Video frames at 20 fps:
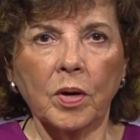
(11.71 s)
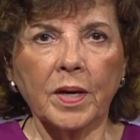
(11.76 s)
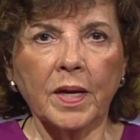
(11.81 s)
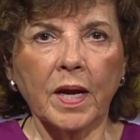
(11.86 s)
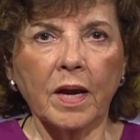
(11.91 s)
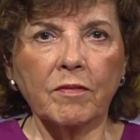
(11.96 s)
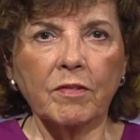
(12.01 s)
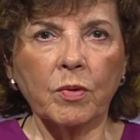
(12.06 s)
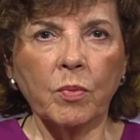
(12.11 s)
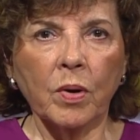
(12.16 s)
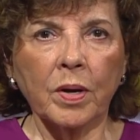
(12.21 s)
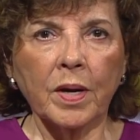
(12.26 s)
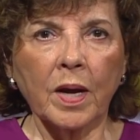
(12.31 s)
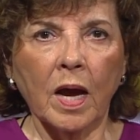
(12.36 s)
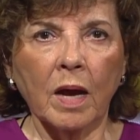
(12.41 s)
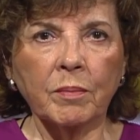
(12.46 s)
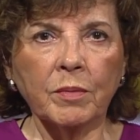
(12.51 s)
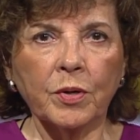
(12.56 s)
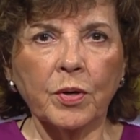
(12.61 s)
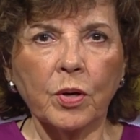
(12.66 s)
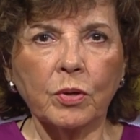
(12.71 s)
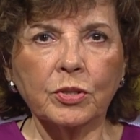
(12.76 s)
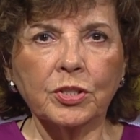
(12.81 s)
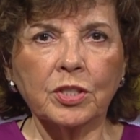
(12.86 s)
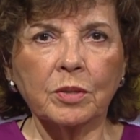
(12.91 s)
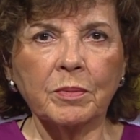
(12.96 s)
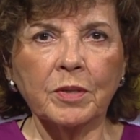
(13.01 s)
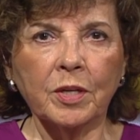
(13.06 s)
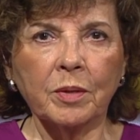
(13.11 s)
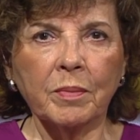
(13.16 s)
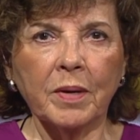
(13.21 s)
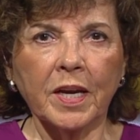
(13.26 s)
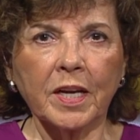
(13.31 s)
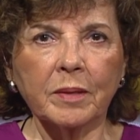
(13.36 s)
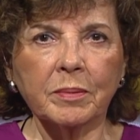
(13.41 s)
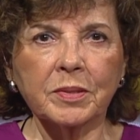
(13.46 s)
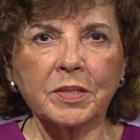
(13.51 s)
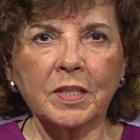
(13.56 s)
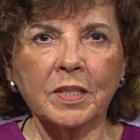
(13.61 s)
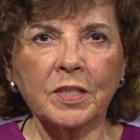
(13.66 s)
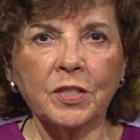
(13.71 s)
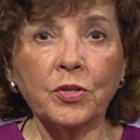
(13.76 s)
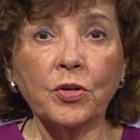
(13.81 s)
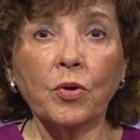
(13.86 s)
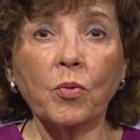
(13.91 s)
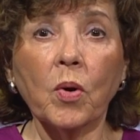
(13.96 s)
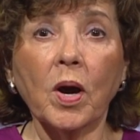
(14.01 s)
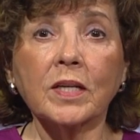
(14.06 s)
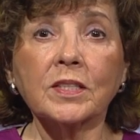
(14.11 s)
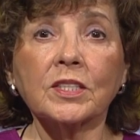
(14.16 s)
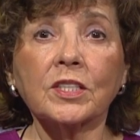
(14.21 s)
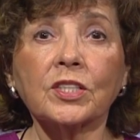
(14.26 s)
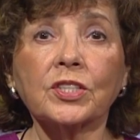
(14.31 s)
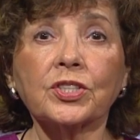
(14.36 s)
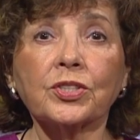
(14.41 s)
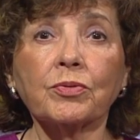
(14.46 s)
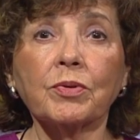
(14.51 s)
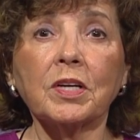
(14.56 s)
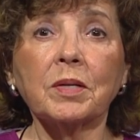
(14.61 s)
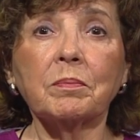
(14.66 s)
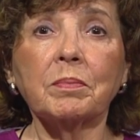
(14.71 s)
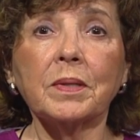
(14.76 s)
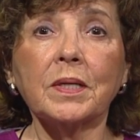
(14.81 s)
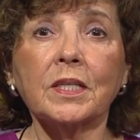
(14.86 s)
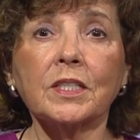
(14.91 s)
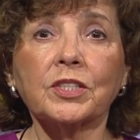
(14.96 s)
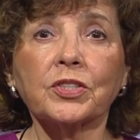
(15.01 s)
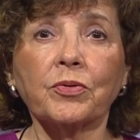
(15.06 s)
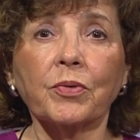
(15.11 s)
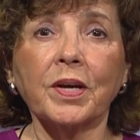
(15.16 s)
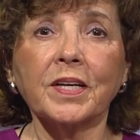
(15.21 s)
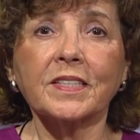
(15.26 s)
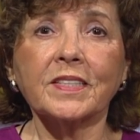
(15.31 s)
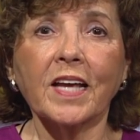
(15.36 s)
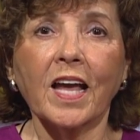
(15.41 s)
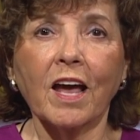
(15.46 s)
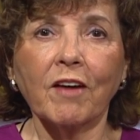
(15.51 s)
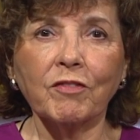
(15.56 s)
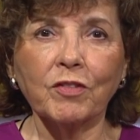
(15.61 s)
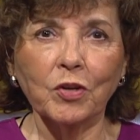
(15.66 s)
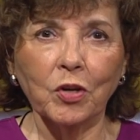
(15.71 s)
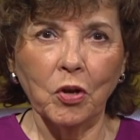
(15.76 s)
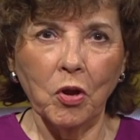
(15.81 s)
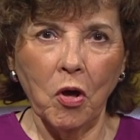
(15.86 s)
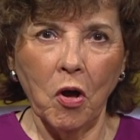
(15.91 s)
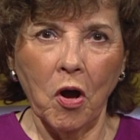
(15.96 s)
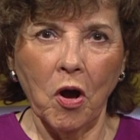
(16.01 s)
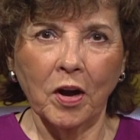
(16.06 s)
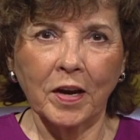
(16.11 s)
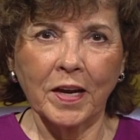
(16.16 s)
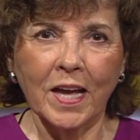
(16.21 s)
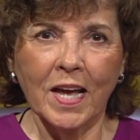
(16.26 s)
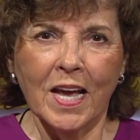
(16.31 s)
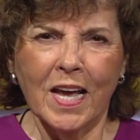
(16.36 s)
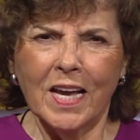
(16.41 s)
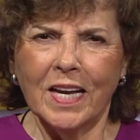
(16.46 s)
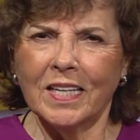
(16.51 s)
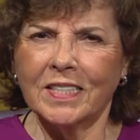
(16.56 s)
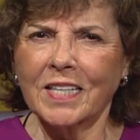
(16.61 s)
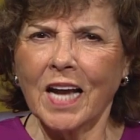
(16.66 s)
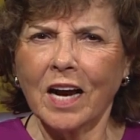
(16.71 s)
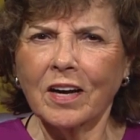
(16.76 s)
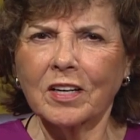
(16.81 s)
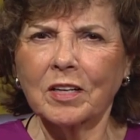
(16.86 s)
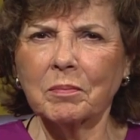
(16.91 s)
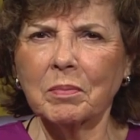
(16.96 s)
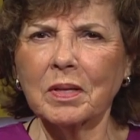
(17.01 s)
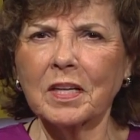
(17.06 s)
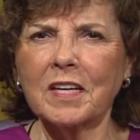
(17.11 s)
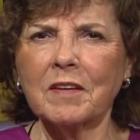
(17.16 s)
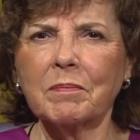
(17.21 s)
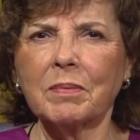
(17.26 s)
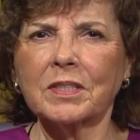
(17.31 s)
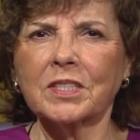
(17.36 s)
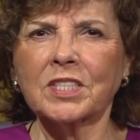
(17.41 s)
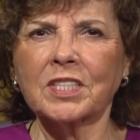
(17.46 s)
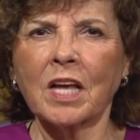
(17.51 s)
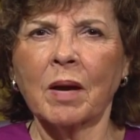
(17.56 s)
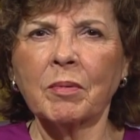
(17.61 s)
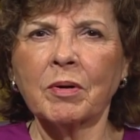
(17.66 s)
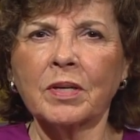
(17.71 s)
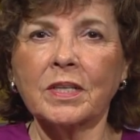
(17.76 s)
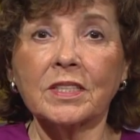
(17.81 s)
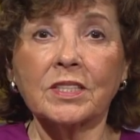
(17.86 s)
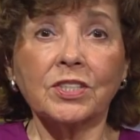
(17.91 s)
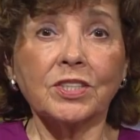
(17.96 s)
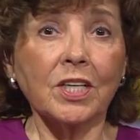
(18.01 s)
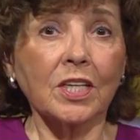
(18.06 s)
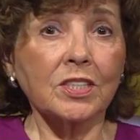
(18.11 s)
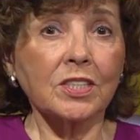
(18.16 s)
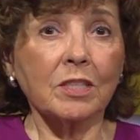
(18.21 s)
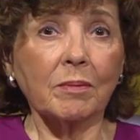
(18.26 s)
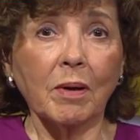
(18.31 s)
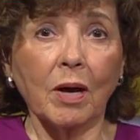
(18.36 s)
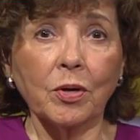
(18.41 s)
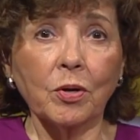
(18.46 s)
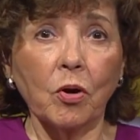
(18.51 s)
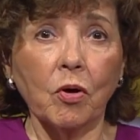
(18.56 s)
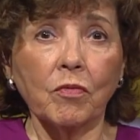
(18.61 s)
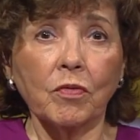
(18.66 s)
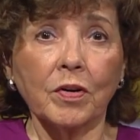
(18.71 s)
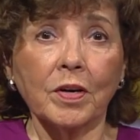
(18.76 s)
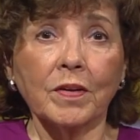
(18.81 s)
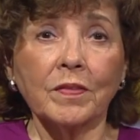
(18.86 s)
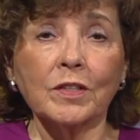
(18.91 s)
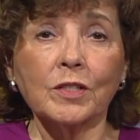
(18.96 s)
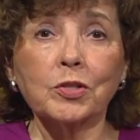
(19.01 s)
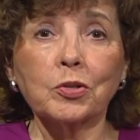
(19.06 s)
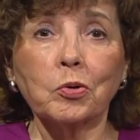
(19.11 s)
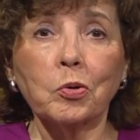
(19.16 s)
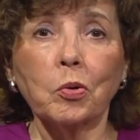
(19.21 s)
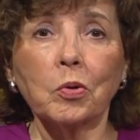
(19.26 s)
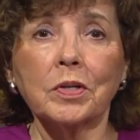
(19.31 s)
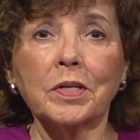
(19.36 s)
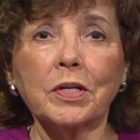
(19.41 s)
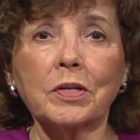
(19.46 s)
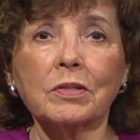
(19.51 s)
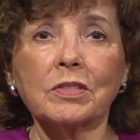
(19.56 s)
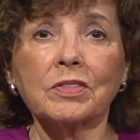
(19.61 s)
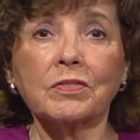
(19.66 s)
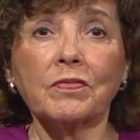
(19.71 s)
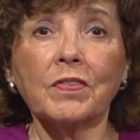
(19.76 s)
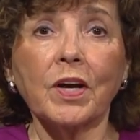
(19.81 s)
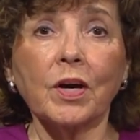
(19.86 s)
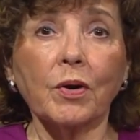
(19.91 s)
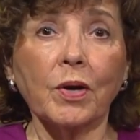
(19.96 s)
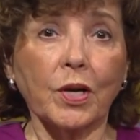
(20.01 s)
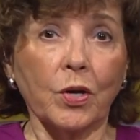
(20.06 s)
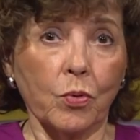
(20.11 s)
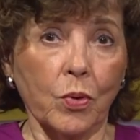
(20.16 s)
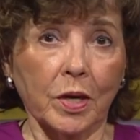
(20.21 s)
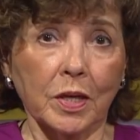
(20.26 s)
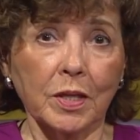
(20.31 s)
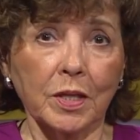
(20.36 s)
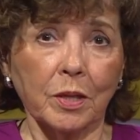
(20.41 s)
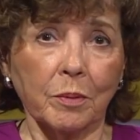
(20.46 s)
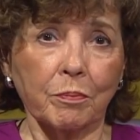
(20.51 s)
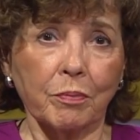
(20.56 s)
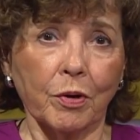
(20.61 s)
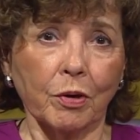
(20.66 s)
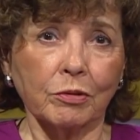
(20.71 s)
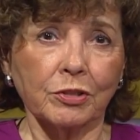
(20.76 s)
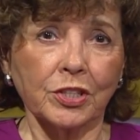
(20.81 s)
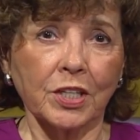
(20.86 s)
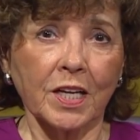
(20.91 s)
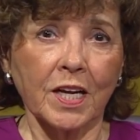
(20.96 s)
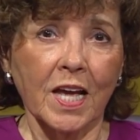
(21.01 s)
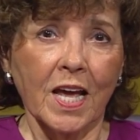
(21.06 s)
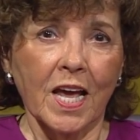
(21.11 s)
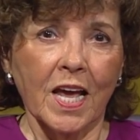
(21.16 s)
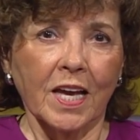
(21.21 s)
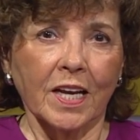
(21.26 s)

everyone. I'm your host, Amira Makeupson. You're watching Street Beat. It's great to have you along. It's hard to believe, but summer is just about over and the school year is very quickly approaching.